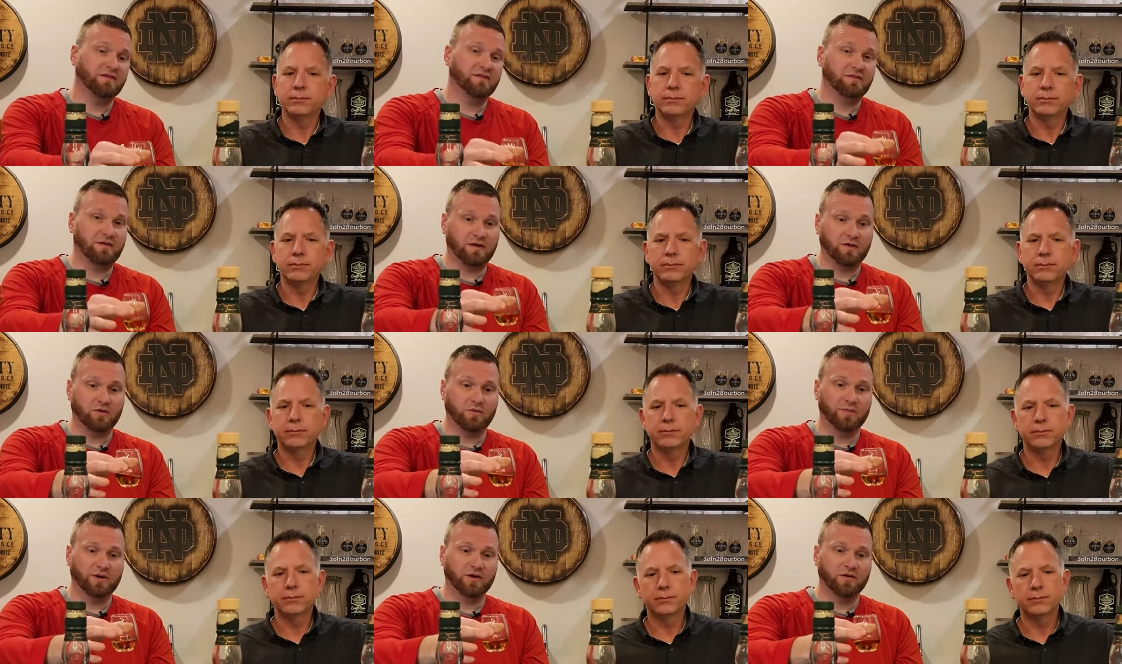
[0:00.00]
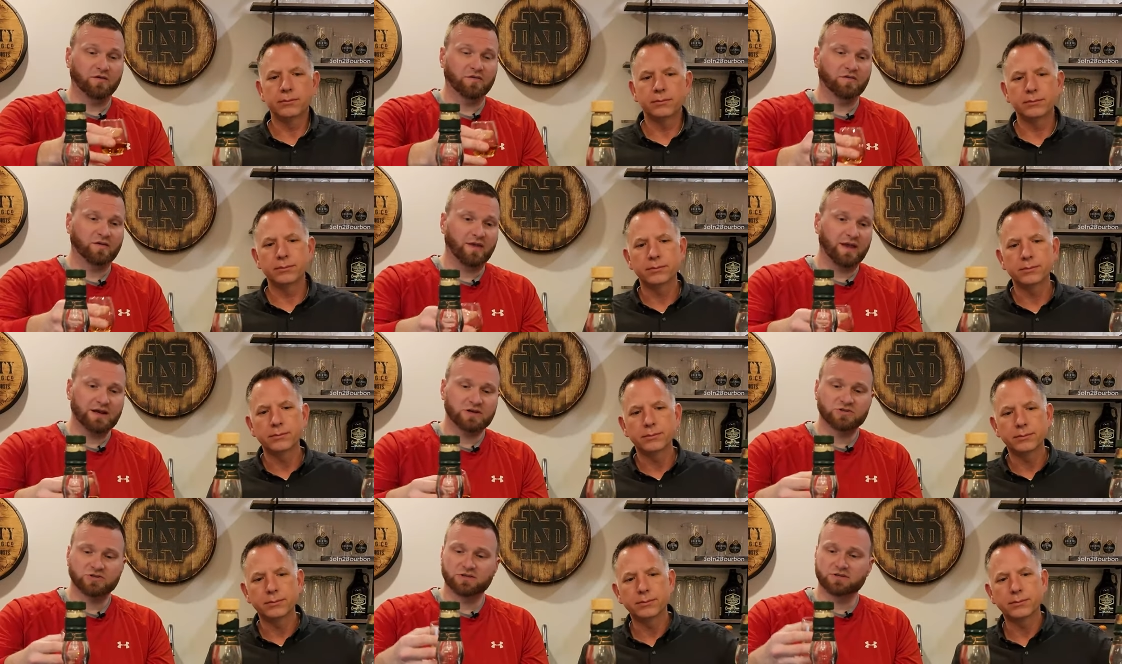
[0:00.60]
Speaker 1: single barrel
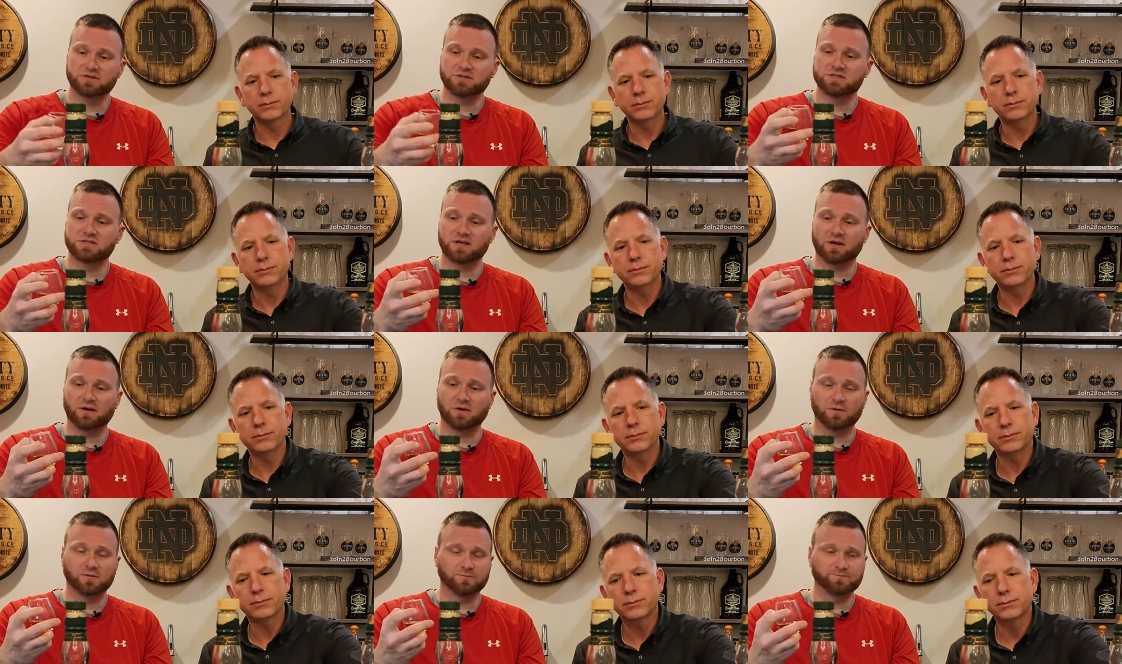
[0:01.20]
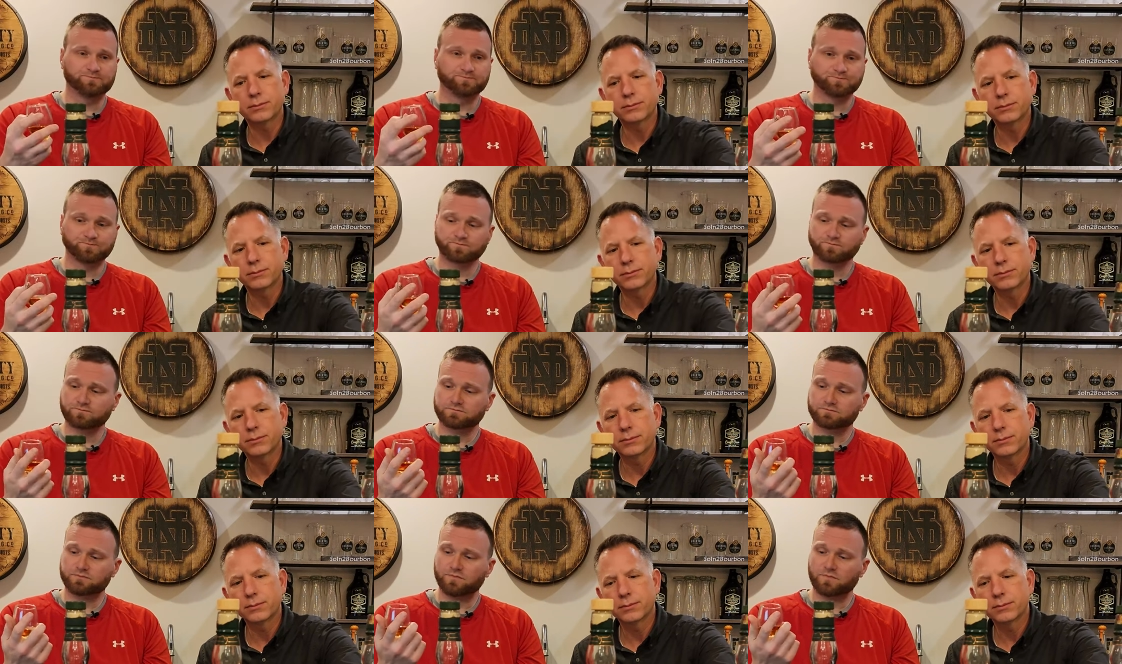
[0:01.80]
selection. So
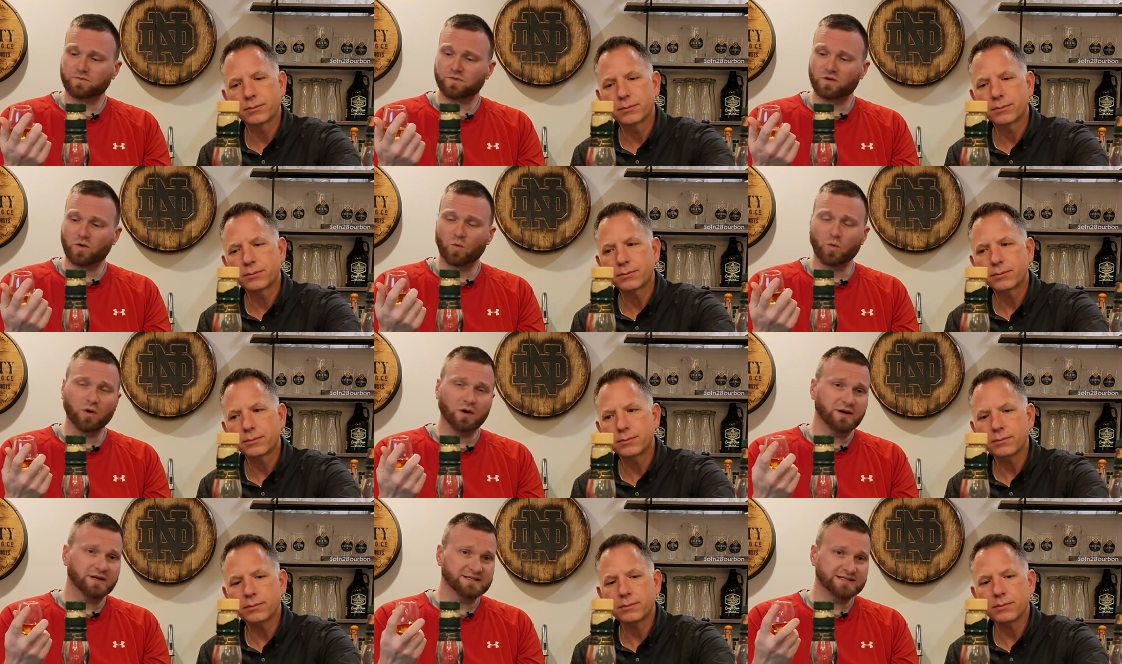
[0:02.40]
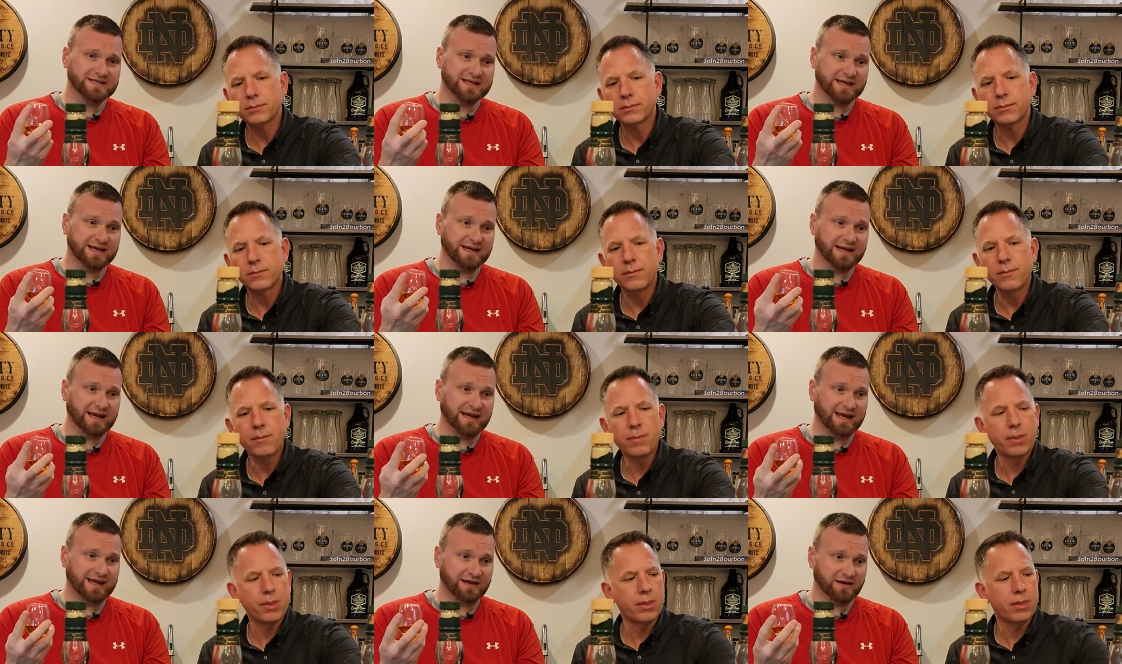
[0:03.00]
we're going to
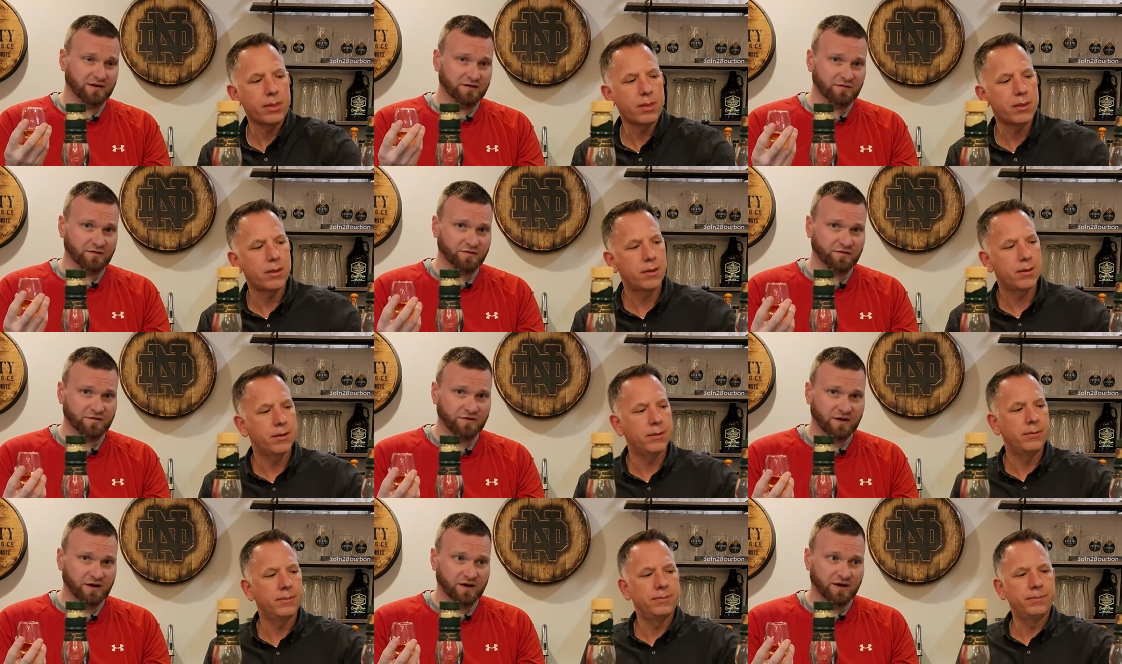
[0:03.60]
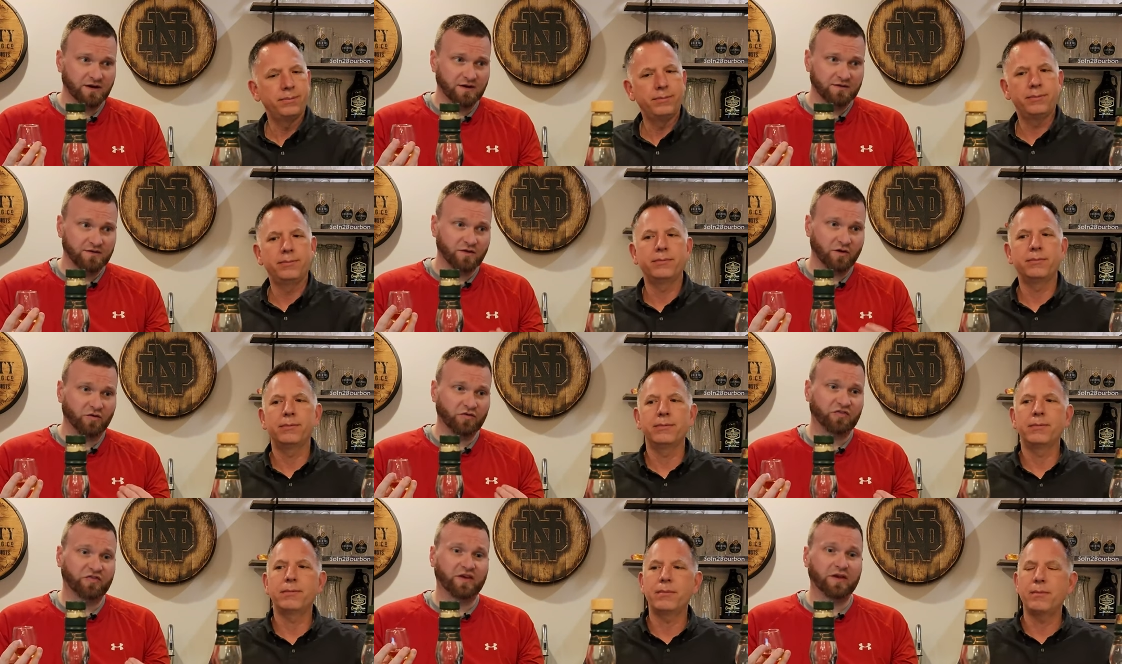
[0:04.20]
see if
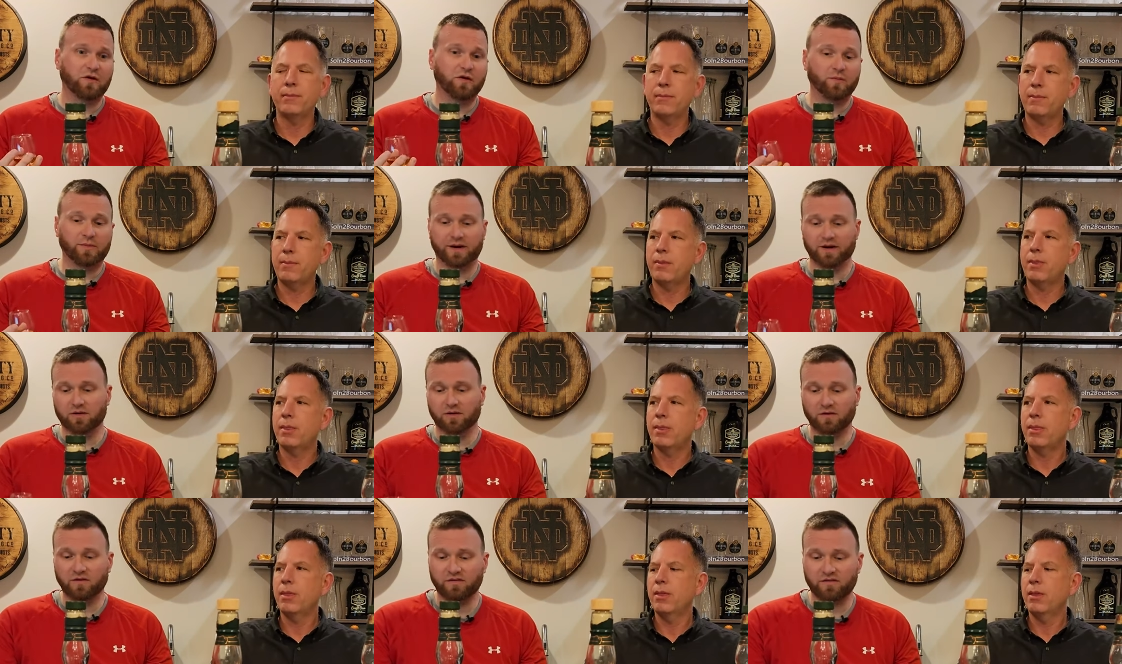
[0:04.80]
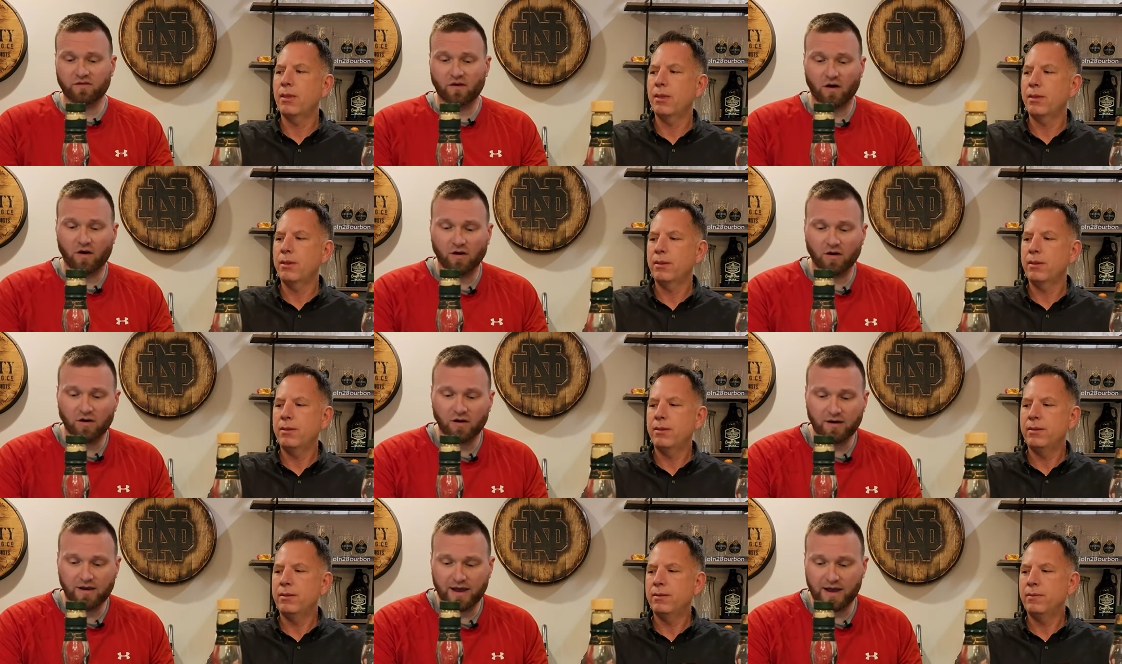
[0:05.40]
those single barrels
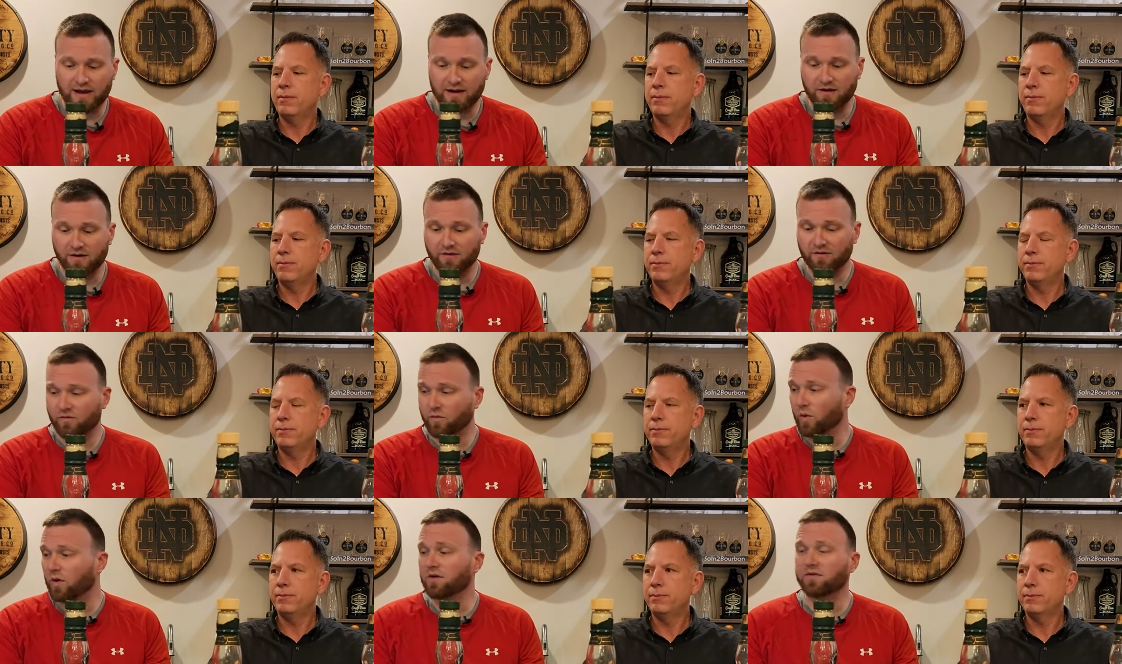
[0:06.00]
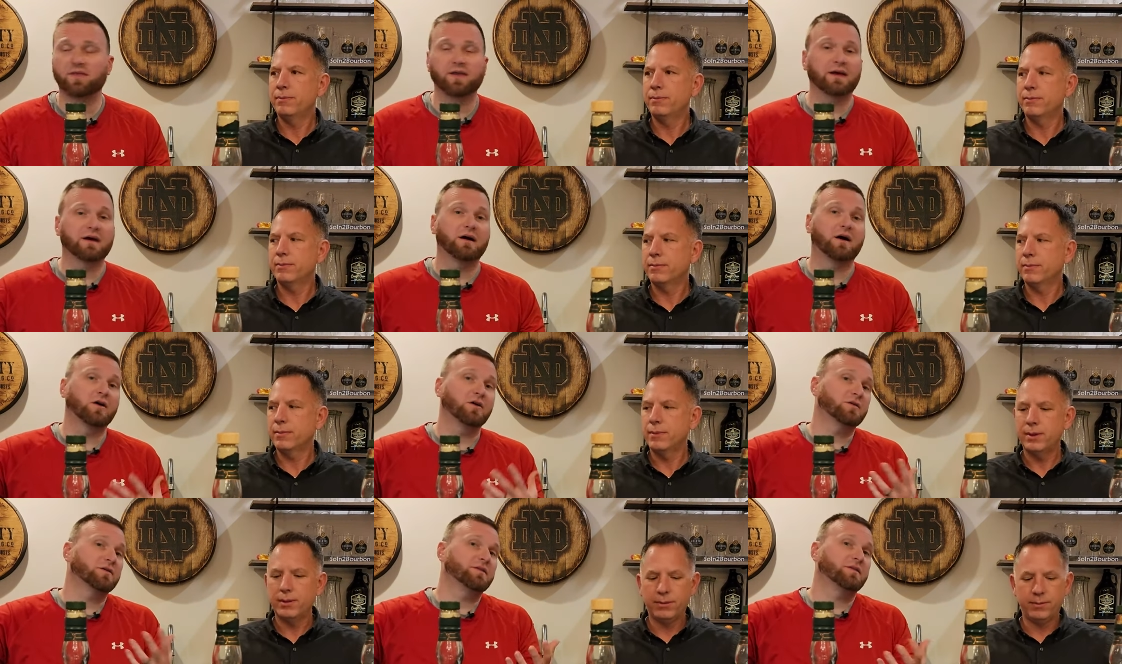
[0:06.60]
are kind of worth it. Are